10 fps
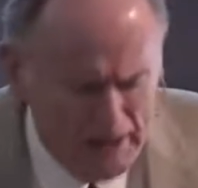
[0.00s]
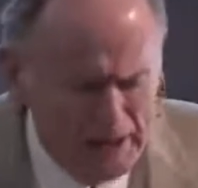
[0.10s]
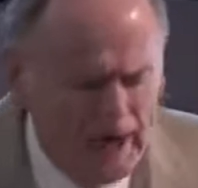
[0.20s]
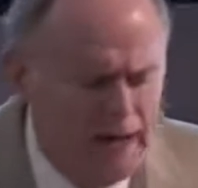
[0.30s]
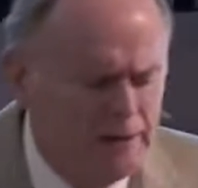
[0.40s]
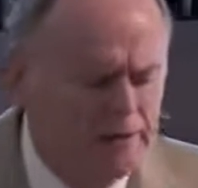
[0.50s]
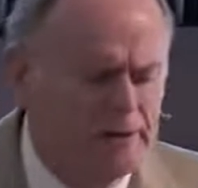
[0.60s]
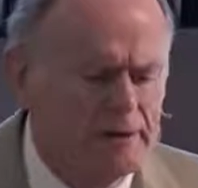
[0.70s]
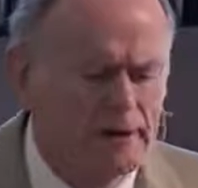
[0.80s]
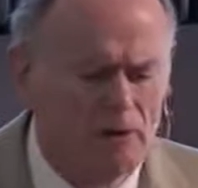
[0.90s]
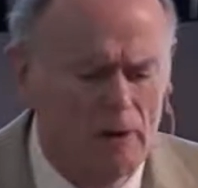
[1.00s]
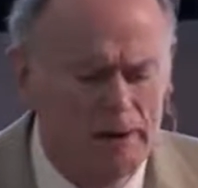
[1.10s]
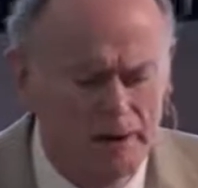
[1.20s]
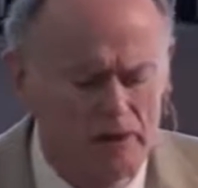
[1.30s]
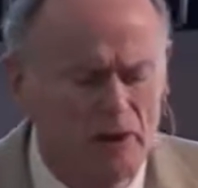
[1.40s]
gotten
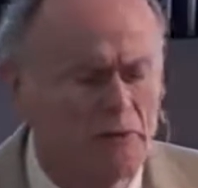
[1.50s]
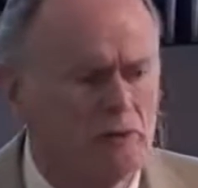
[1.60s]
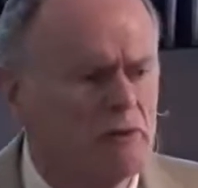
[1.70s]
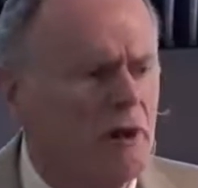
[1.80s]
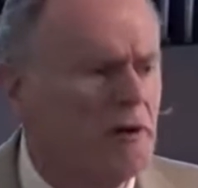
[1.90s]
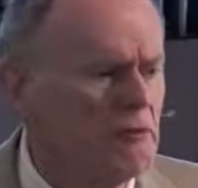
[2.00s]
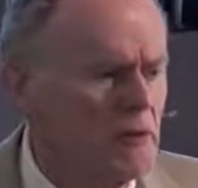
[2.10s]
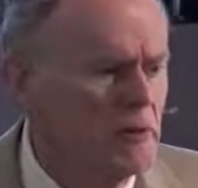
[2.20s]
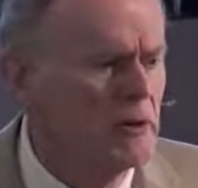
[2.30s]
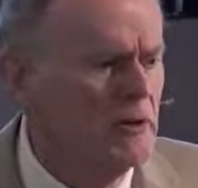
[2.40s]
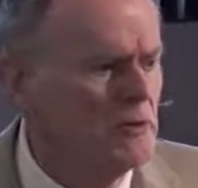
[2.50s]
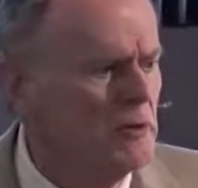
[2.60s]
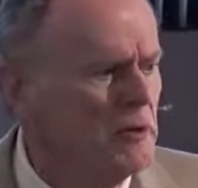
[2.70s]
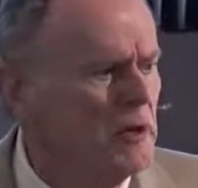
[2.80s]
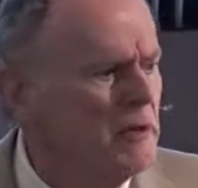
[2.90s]
quite a taste of Joshua because
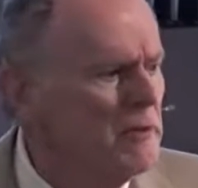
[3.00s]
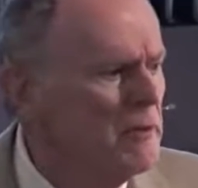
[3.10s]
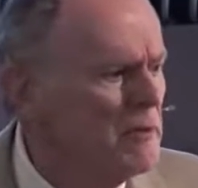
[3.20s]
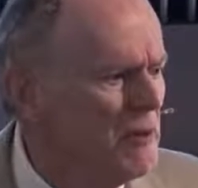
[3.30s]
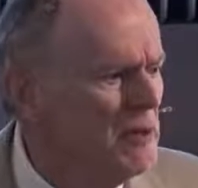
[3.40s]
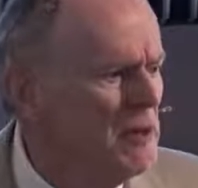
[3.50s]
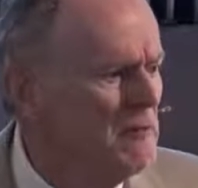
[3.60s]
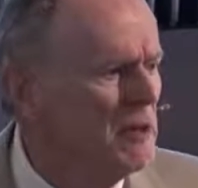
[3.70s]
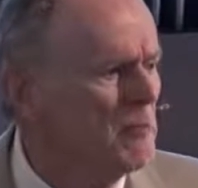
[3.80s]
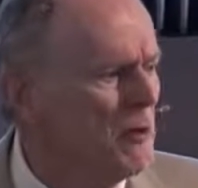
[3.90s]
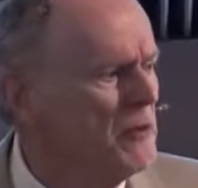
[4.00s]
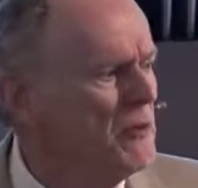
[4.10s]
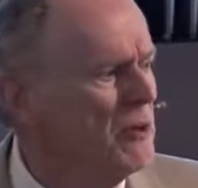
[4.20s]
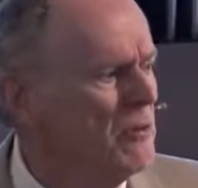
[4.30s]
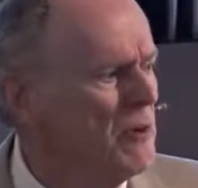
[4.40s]
of the Sunday evening
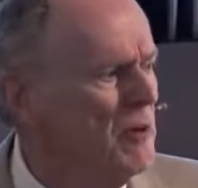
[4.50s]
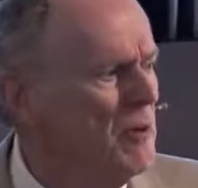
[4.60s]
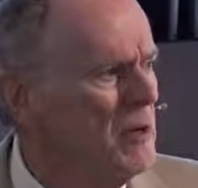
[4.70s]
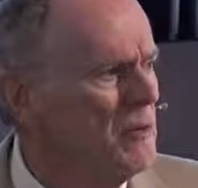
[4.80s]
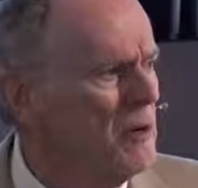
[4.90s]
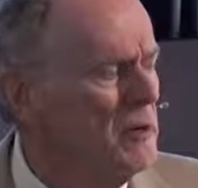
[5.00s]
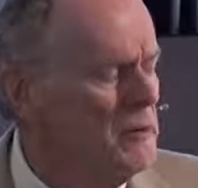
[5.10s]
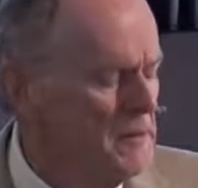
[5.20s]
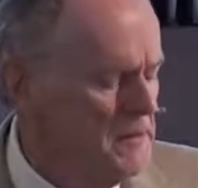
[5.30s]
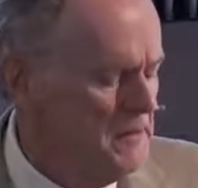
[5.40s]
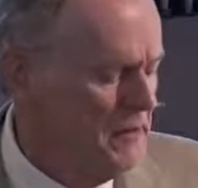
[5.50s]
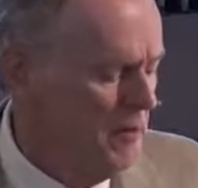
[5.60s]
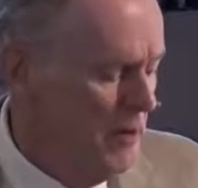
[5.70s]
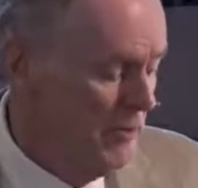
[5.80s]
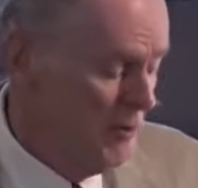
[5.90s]
preaching and so on. So in a
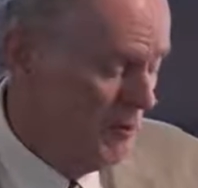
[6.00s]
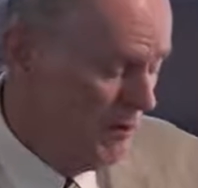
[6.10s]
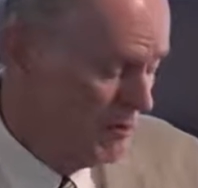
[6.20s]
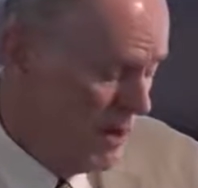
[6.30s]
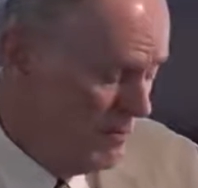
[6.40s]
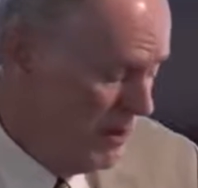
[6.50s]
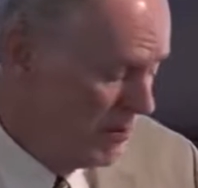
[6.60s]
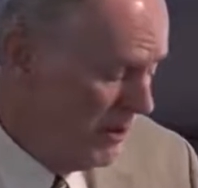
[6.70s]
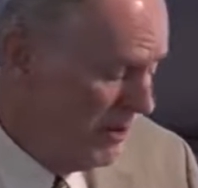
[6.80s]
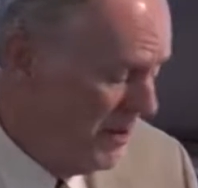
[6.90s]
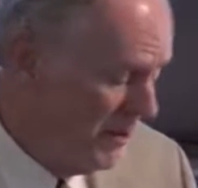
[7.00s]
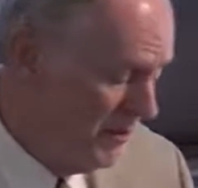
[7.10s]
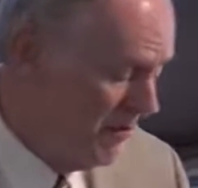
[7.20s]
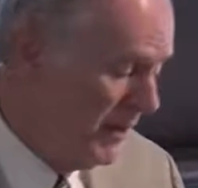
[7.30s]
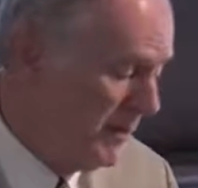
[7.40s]
way, some of this may be
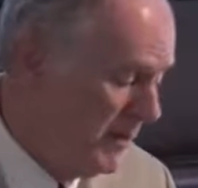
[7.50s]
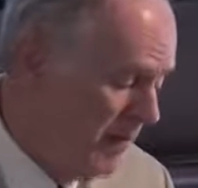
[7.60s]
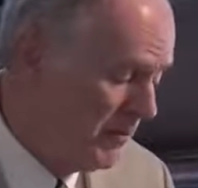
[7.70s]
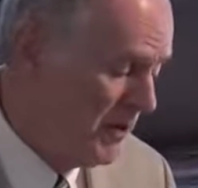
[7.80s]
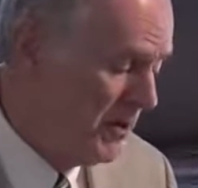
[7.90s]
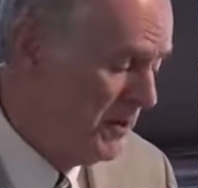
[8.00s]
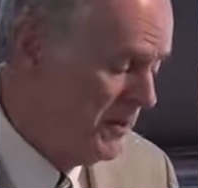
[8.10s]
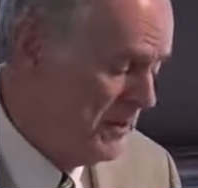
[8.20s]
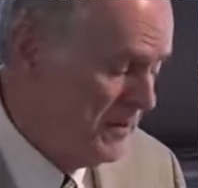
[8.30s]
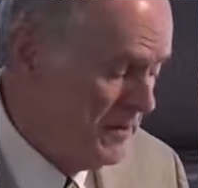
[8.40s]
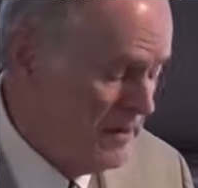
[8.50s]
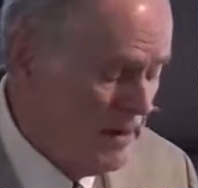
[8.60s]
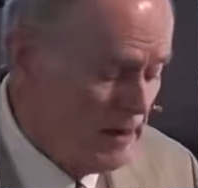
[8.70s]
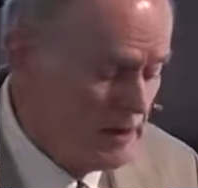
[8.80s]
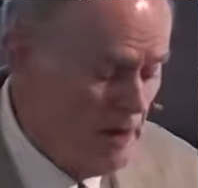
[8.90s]
redundant, but I'm going to
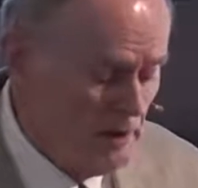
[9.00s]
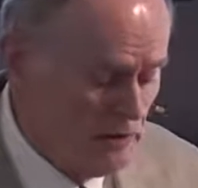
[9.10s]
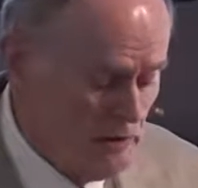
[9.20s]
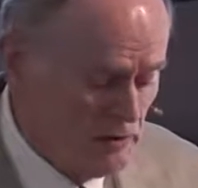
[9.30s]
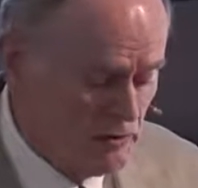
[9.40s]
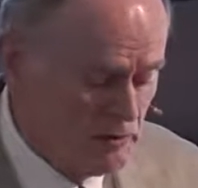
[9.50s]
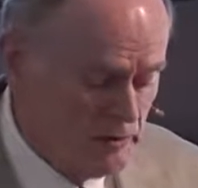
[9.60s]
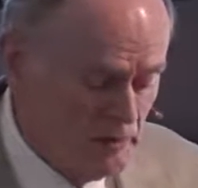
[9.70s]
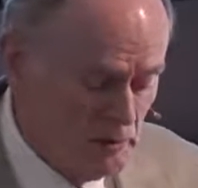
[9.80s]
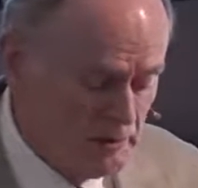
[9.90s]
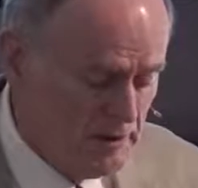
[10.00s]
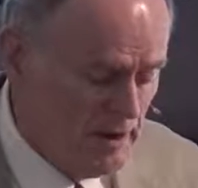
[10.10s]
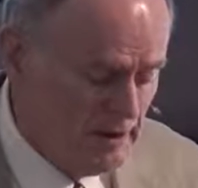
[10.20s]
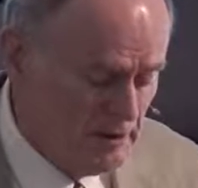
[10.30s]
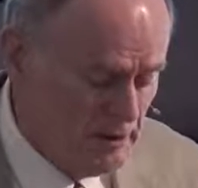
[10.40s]
come at this with the
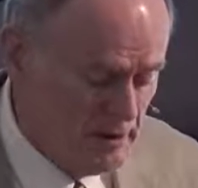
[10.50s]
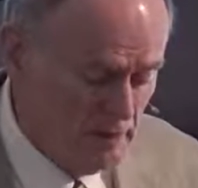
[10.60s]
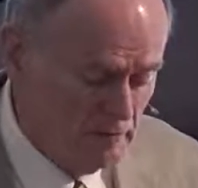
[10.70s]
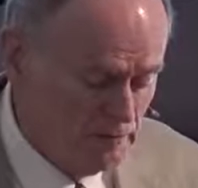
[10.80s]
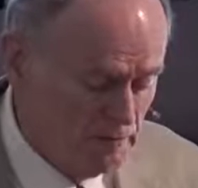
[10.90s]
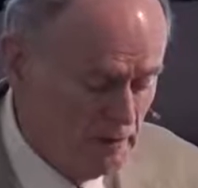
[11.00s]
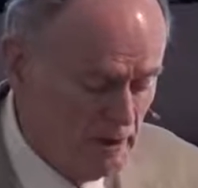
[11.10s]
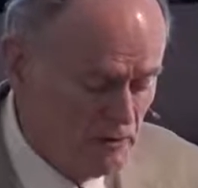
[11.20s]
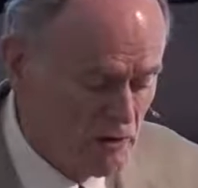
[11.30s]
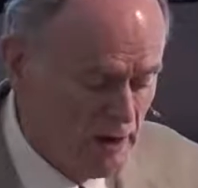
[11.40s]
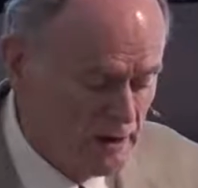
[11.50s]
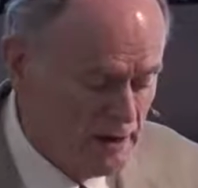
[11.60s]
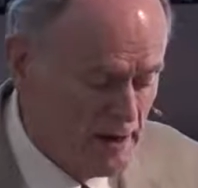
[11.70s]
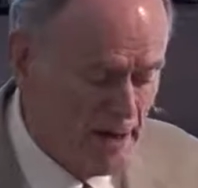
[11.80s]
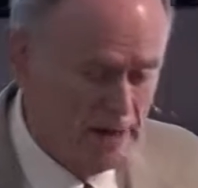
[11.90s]
idea of let's try to
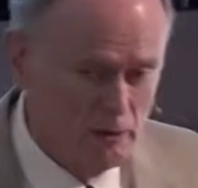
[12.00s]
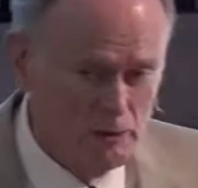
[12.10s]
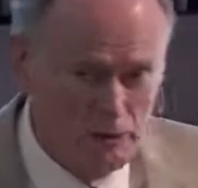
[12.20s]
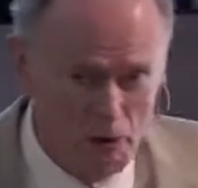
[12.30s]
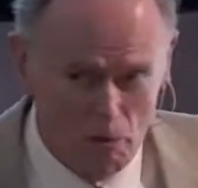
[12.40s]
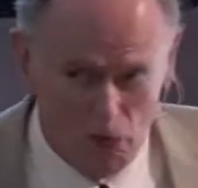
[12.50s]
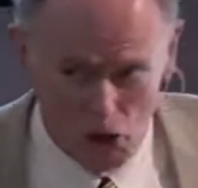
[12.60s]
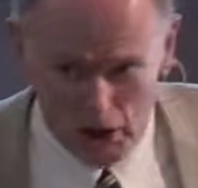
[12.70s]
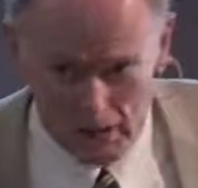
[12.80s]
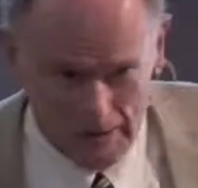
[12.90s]
get a handle on the whole book,